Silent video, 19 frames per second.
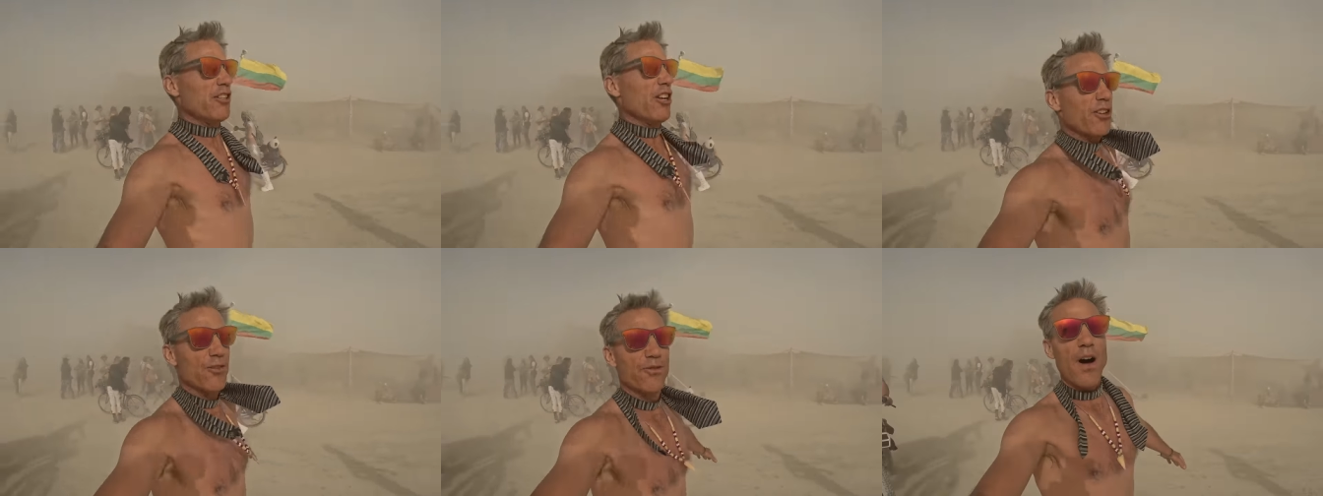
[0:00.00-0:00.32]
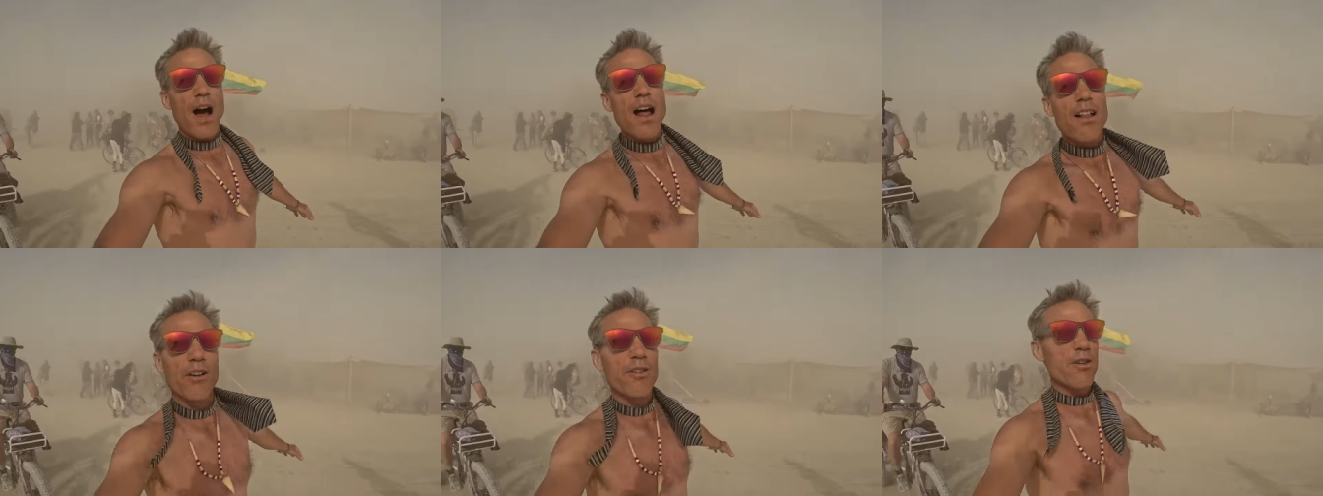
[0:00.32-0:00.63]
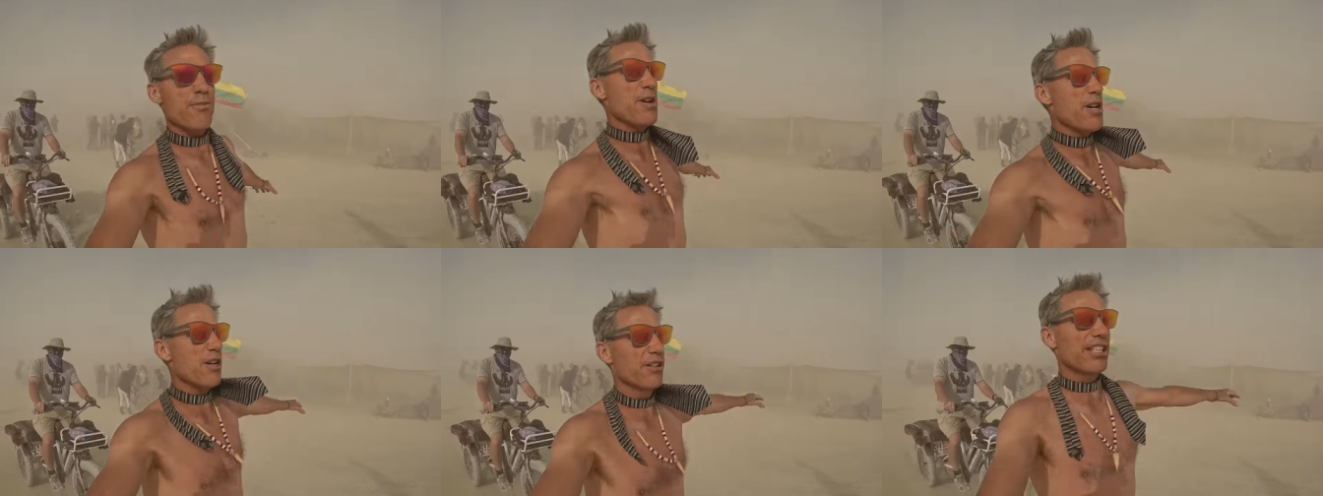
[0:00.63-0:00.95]
Just follow
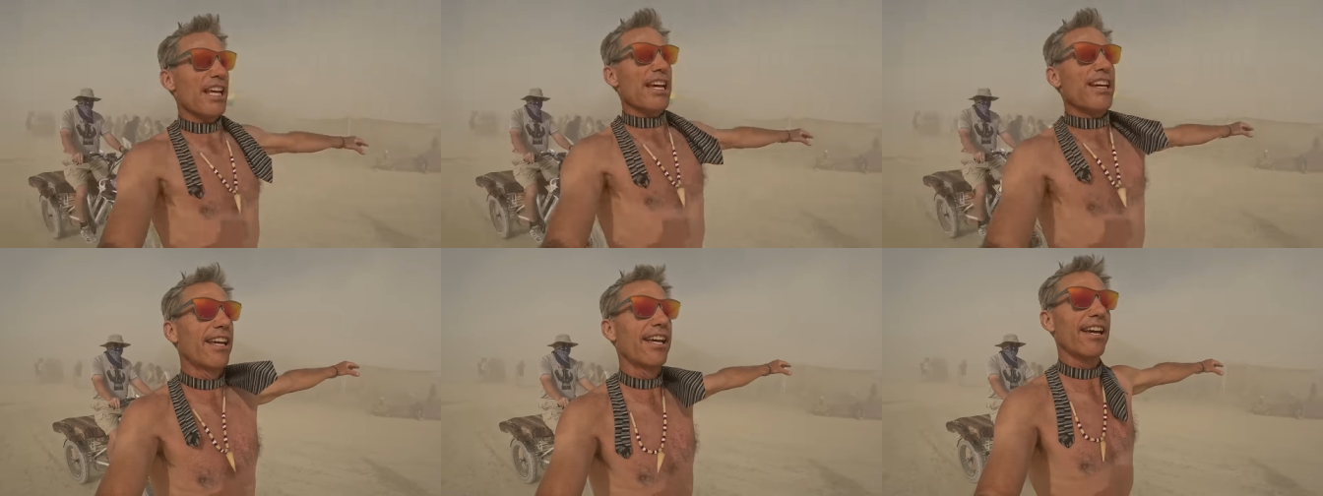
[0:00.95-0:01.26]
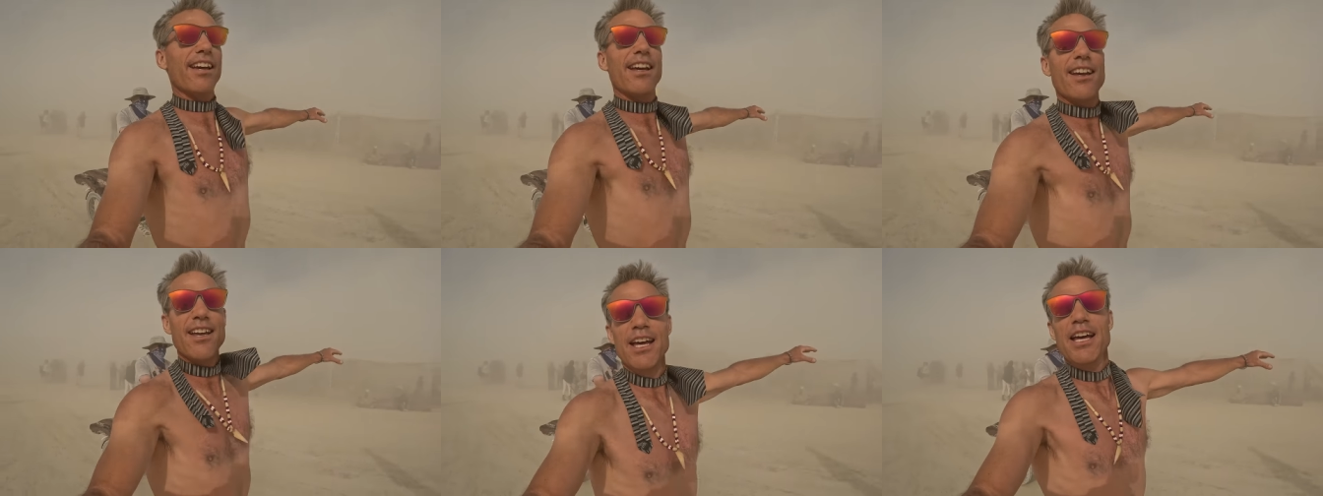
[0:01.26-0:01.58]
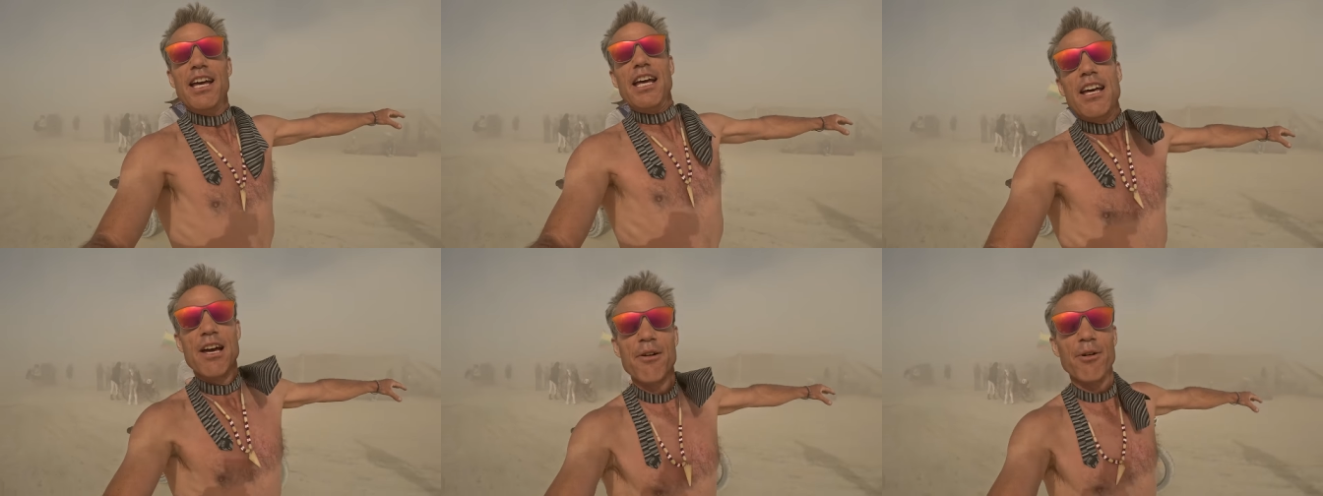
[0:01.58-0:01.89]
the music.
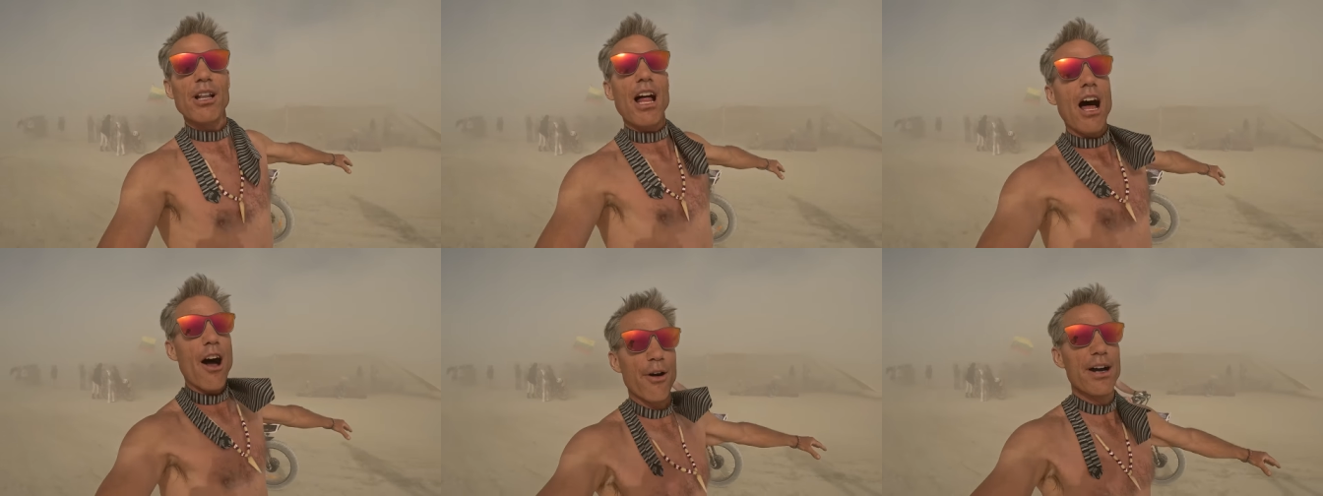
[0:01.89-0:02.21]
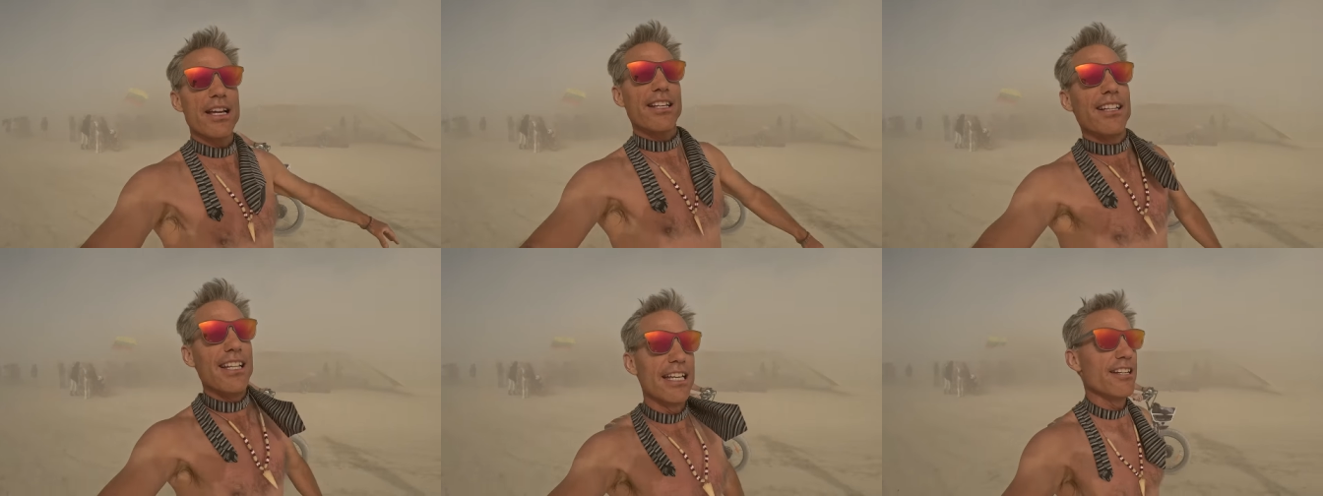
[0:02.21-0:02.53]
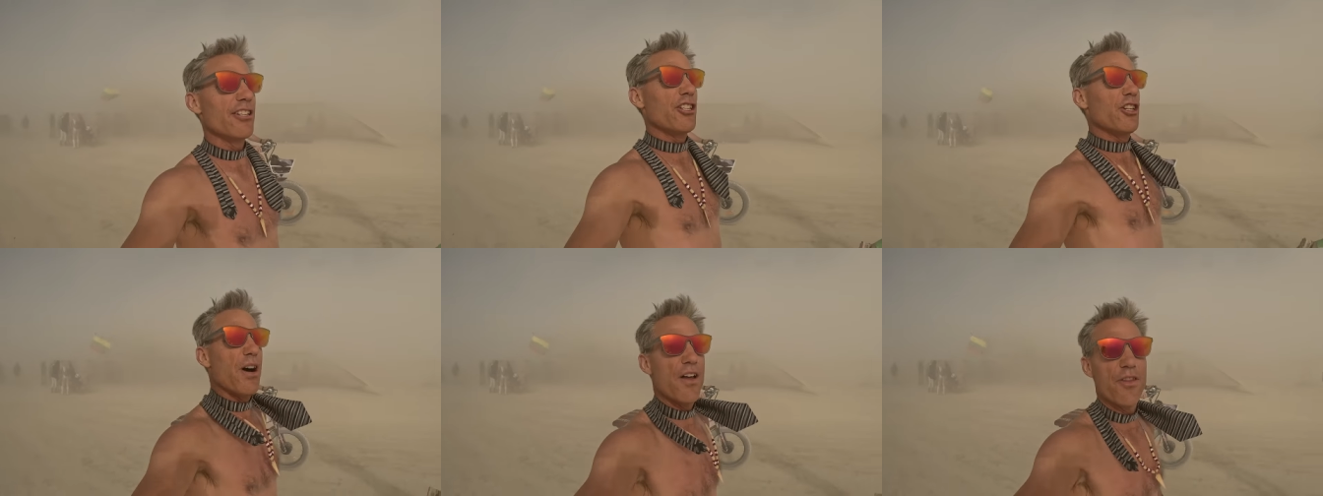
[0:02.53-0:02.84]
It will always
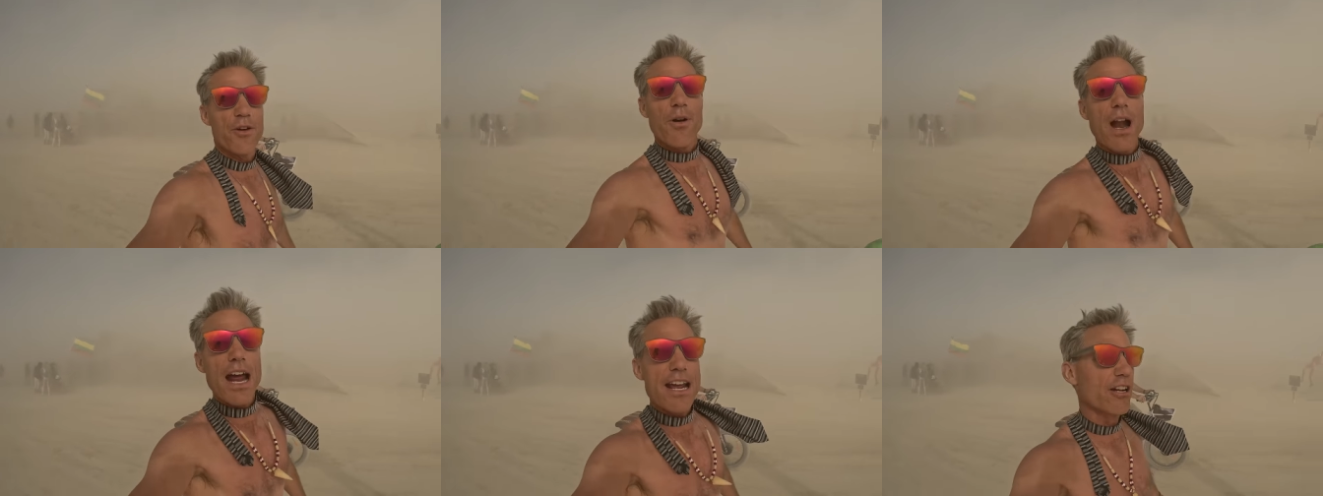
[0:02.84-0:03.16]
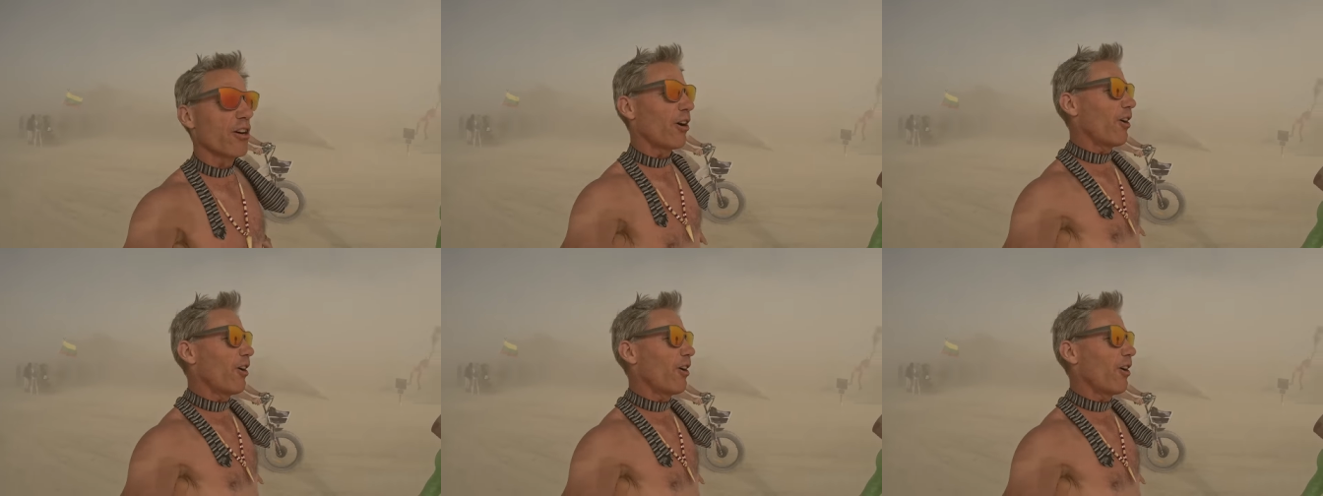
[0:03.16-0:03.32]
lead you on the right